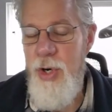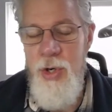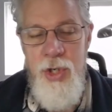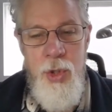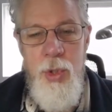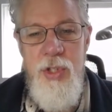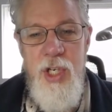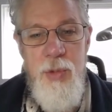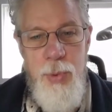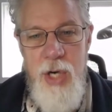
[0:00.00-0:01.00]
their
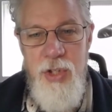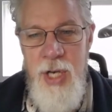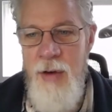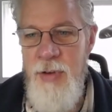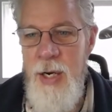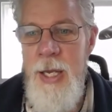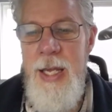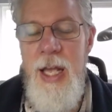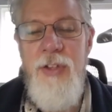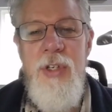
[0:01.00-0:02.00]
newest expression of it.
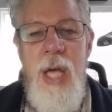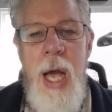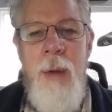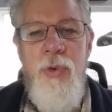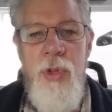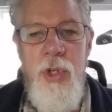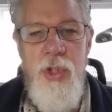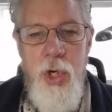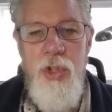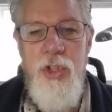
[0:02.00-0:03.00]
It's a time for the
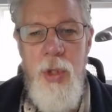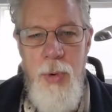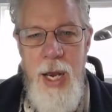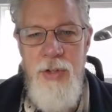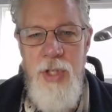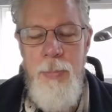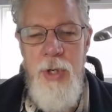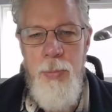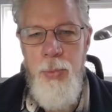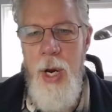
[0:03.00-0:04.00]
church to rise
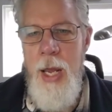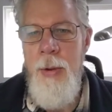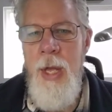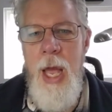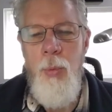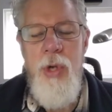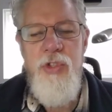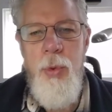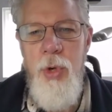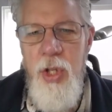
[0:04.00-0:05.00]
up and to pray. And
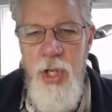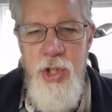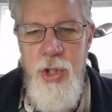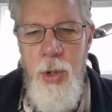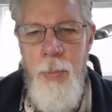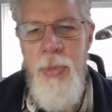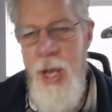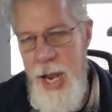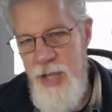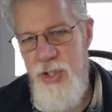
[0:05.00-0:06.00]
what's the real issue?
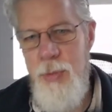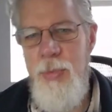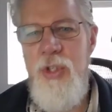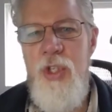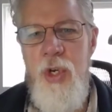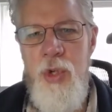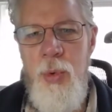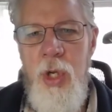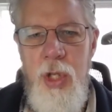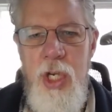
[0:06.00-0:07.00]
I submit to you,
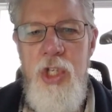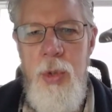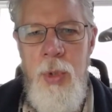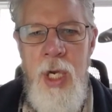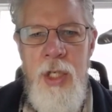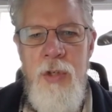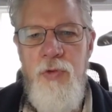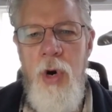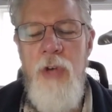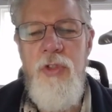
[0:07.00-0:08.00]
the real issue is
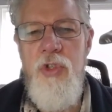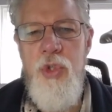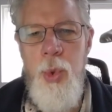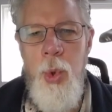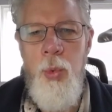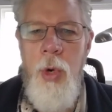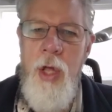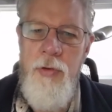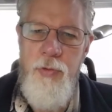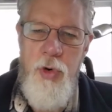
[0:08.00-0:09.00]
for us to steward
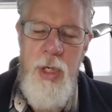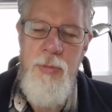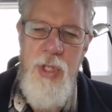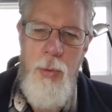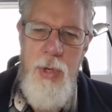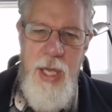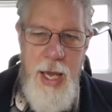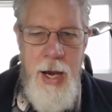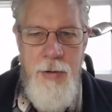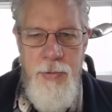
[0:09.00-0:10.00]
well the freedoms that we
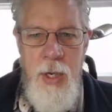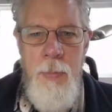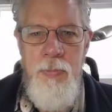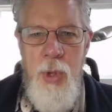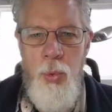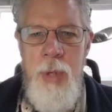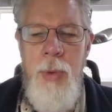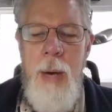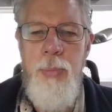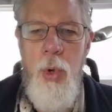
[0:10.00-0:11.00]
have, that
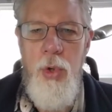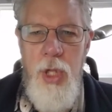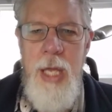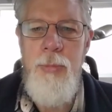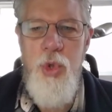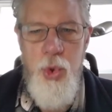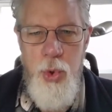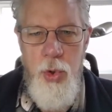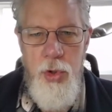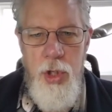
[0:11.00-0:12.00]
we might proclaim
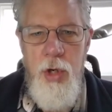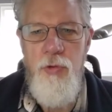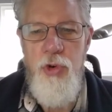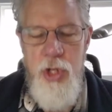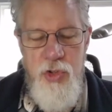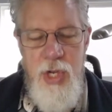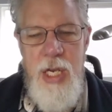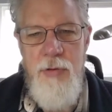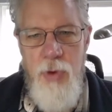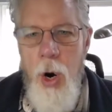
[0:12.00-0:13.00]
truth for the
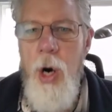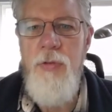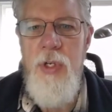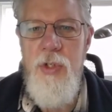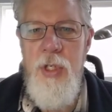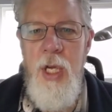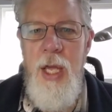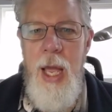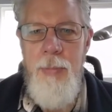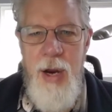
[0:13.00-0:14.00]
sake of a harvest.
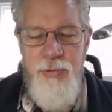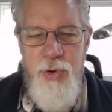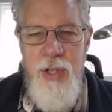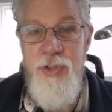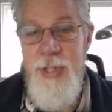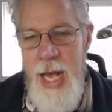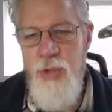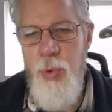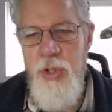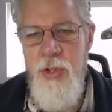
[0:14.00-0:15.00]
And my friends,
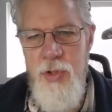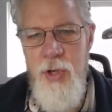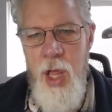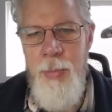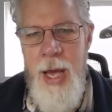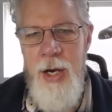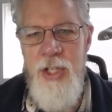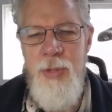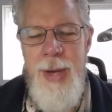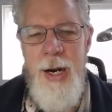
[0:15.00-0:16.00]
that's what this is all about.
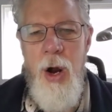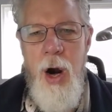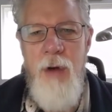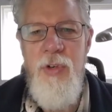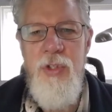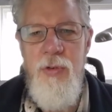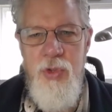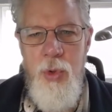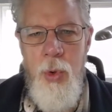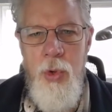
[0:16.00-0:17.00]
It's about a harvest
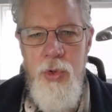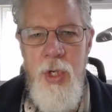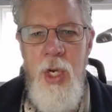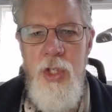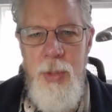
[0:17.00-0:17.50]
of souls